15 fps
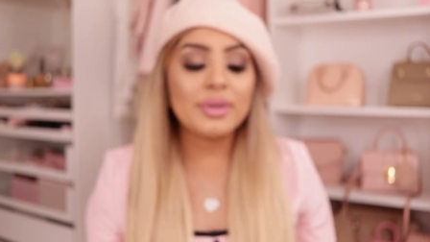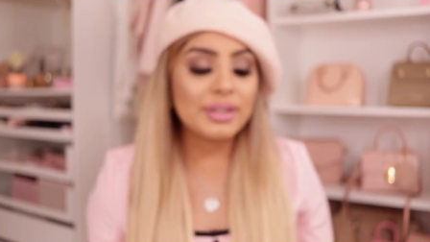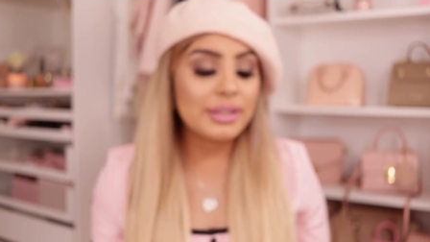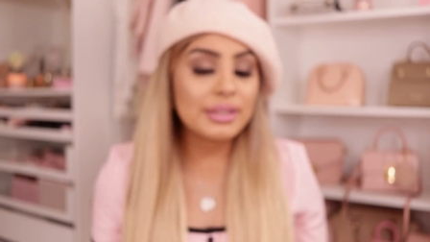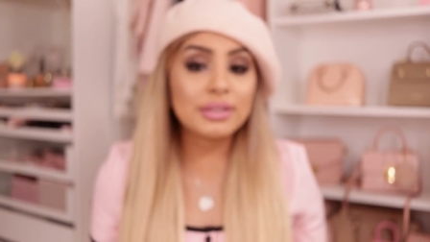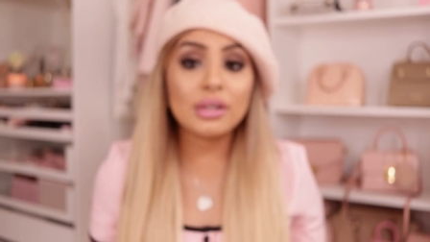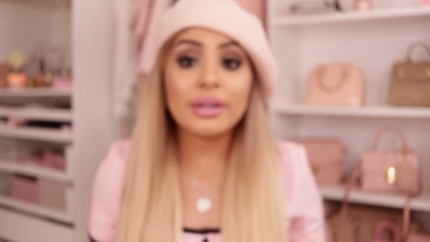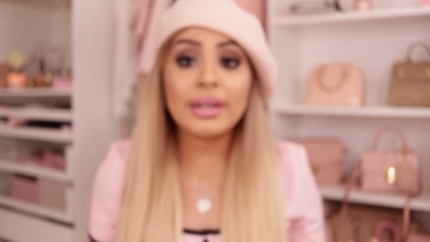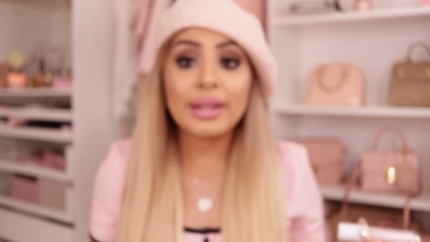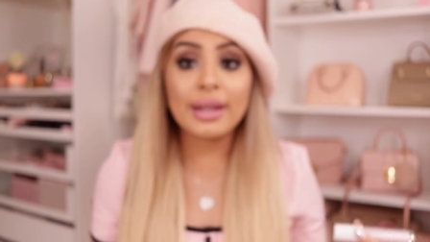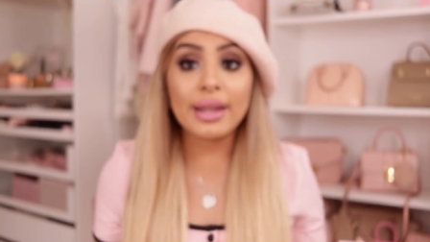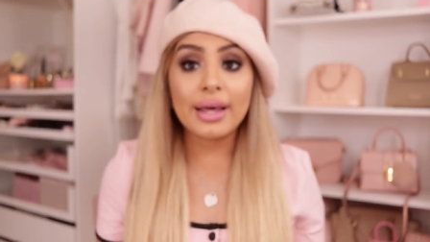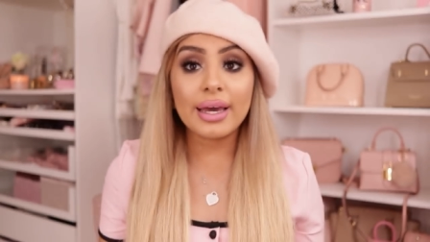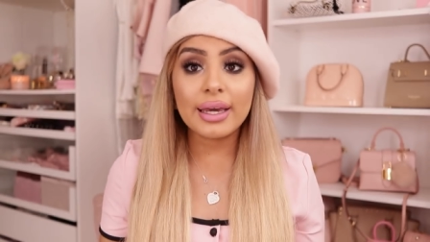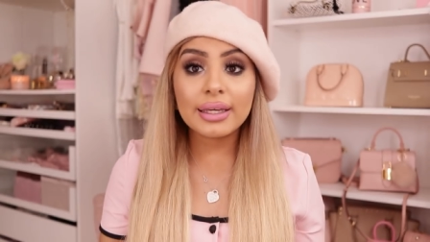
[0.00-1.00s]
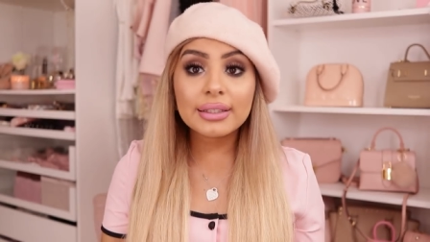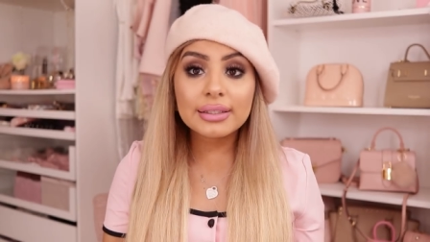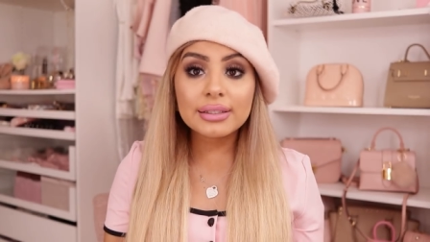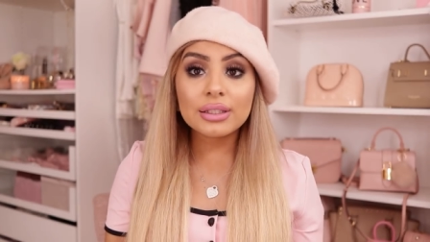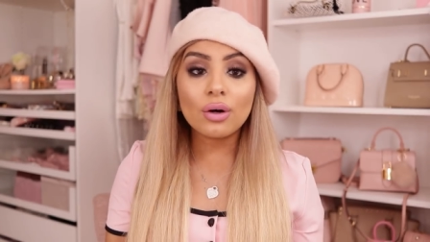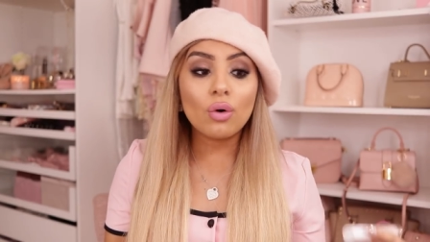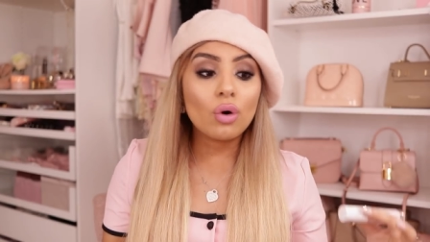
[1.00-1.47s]
put this on at
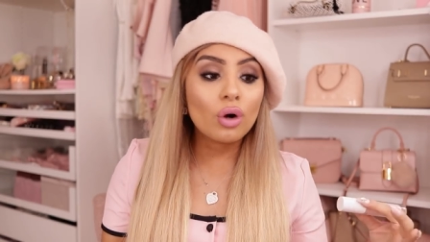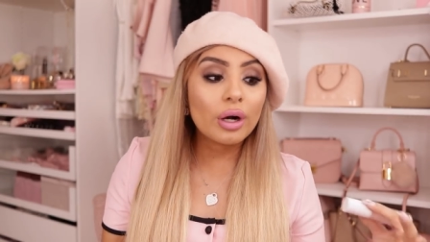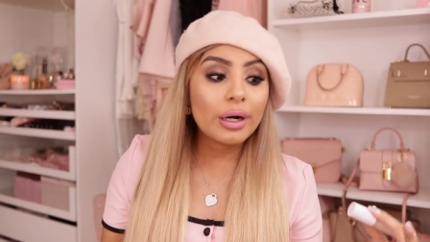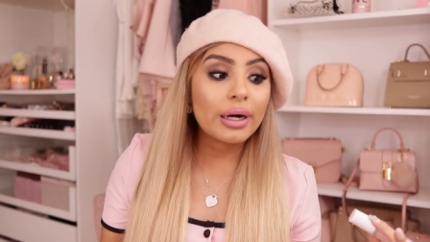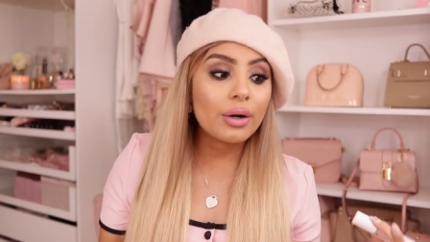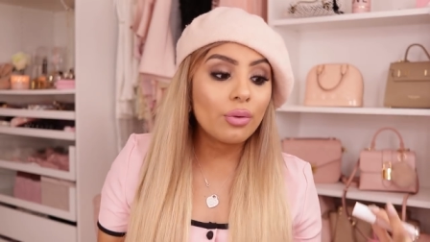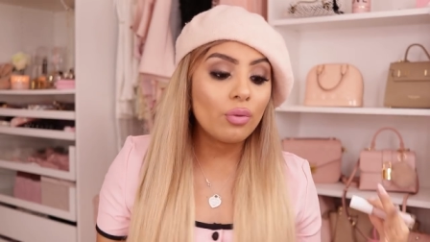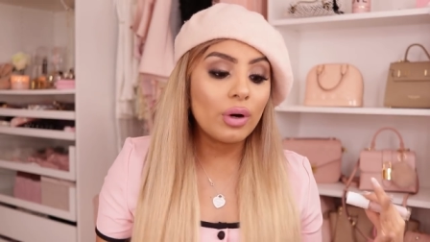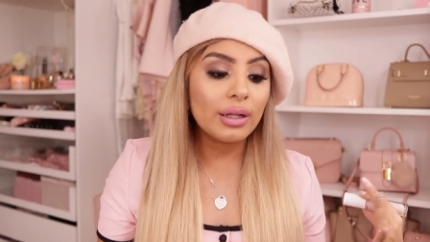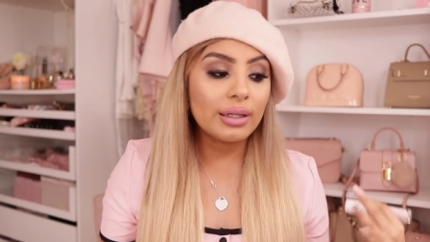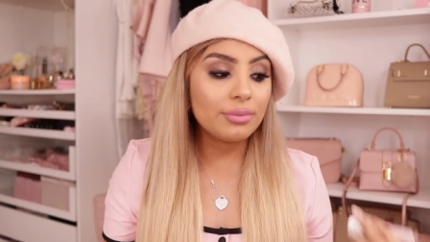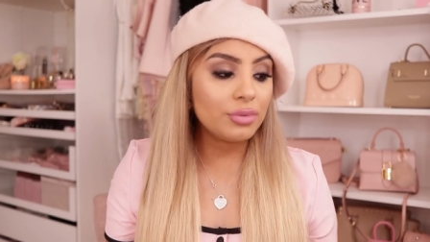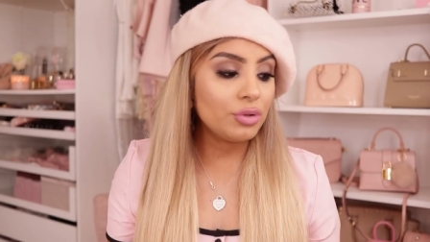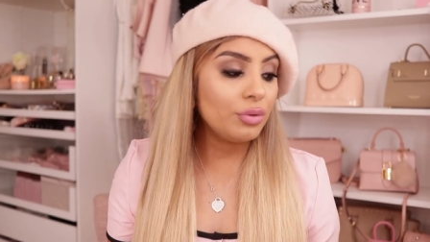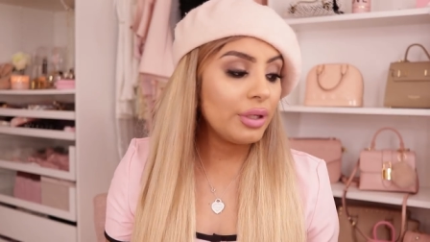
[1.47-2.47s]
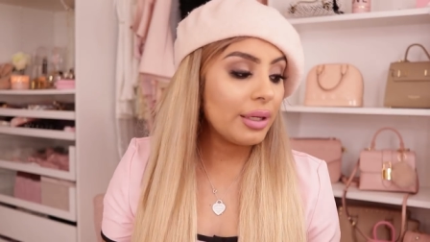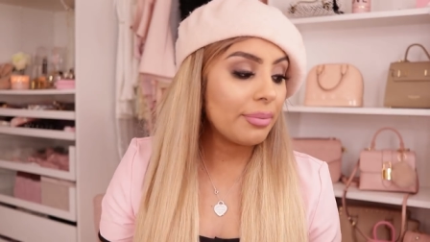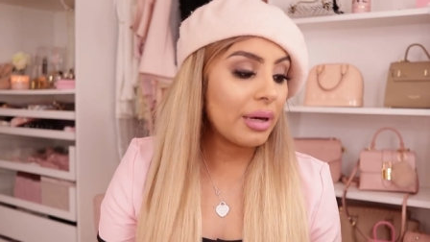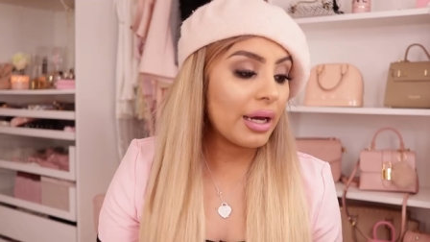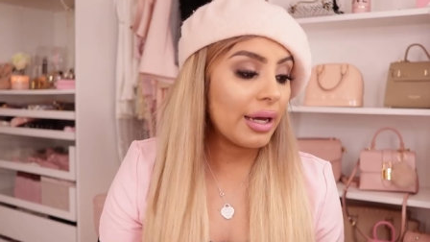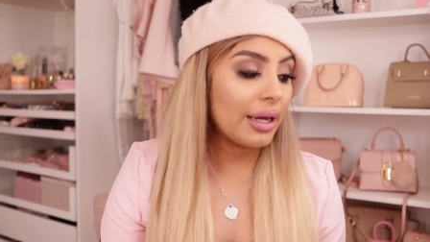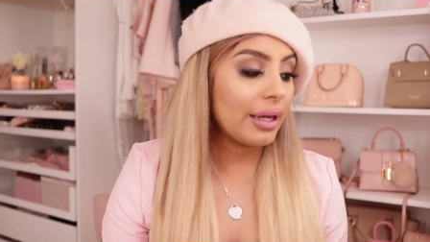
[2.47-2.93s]
night or while I'm doing
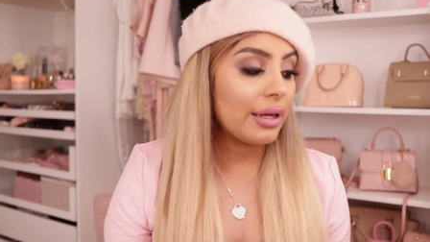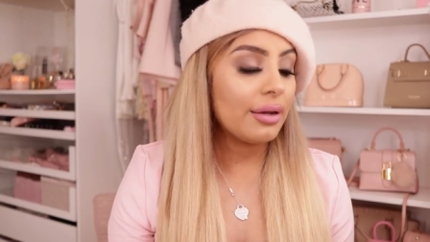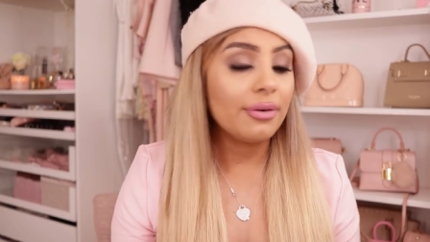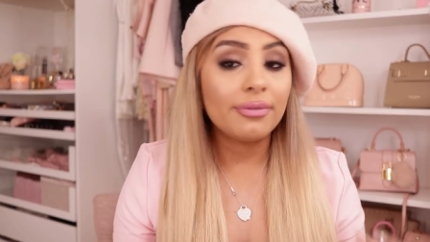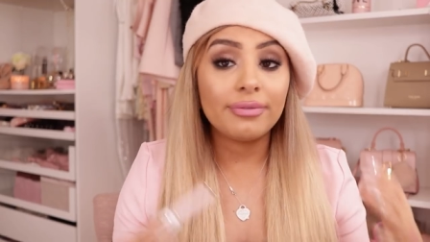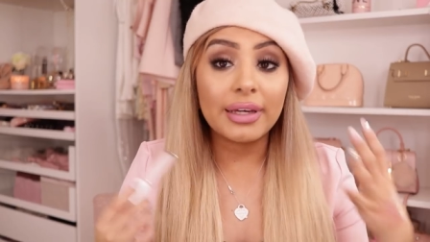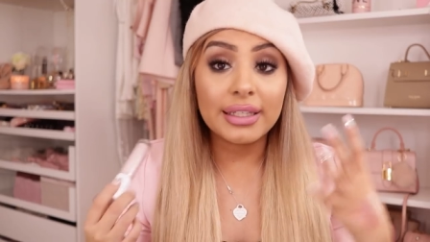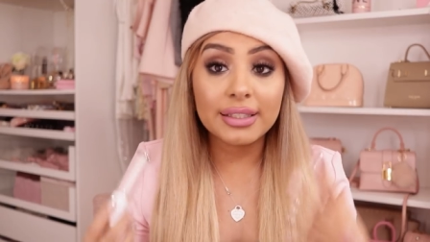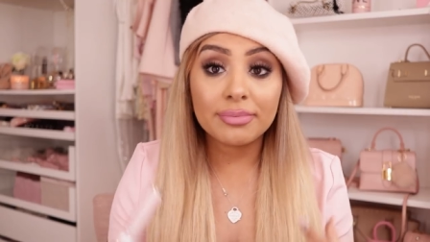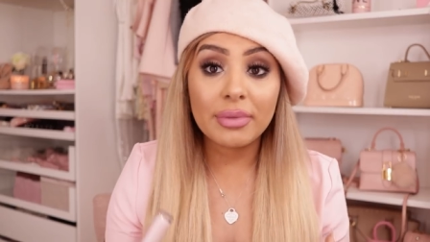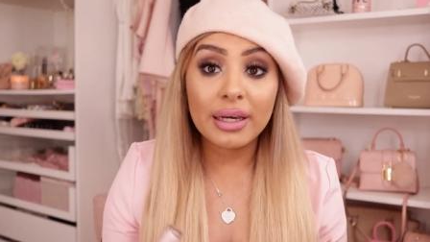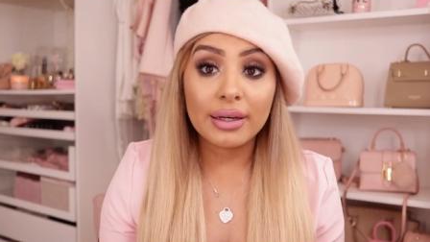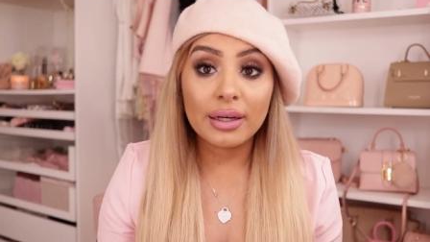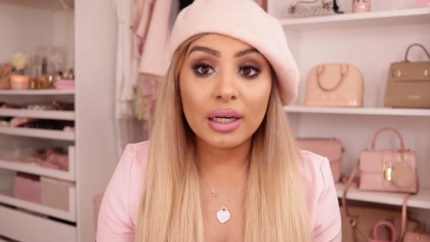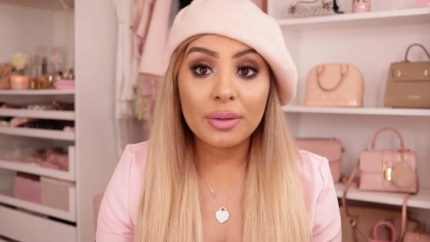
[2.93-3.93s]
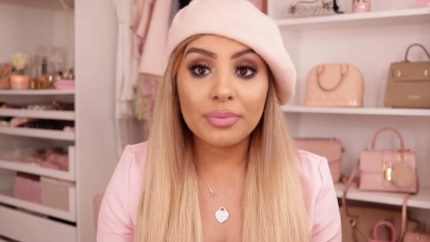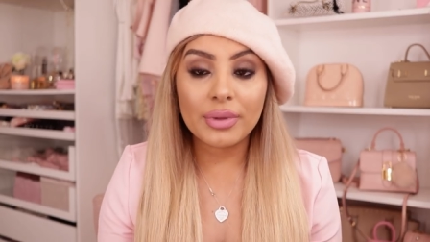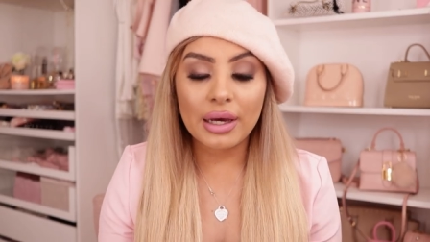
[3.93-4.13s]
my face makeup.